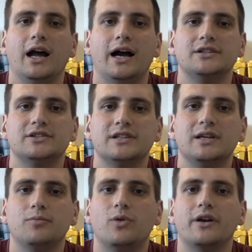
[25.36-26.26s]
I just
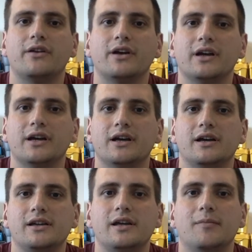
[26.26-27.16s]
keep wanting to
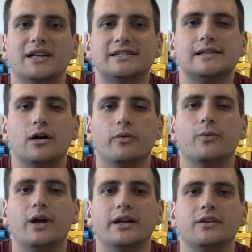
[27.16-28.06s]
get myself
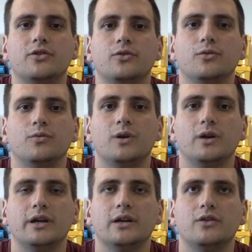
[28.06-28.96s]
ready to
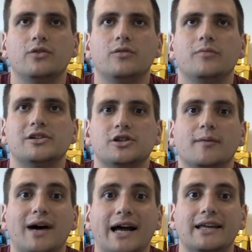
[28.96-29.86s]
really do the best
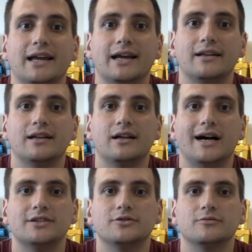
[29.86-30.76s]
job I can in the
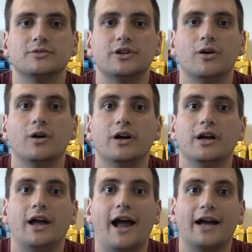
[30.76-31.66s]
classroom. So,
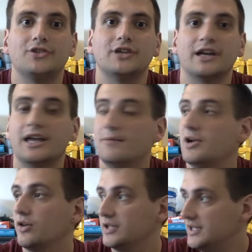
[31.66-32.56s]
actually, I came
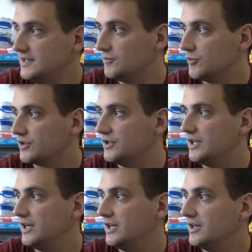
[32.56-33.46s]
here to get some work
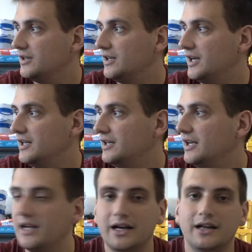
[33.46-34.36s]
today done,
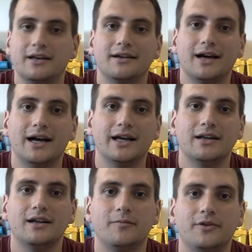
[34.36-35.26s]
and I
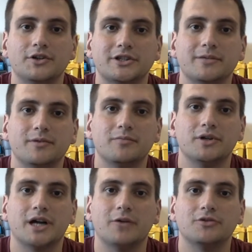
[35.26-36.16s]
ended up finishing up the
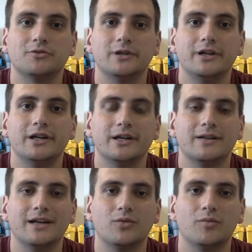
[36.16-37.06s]
book I was reading, and
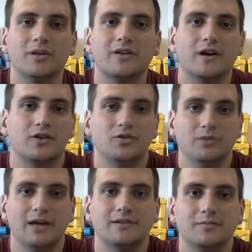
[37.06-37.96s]
that's what I'm going to talk to you
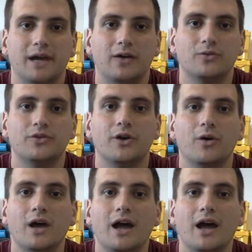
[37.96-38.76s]
guys about. So,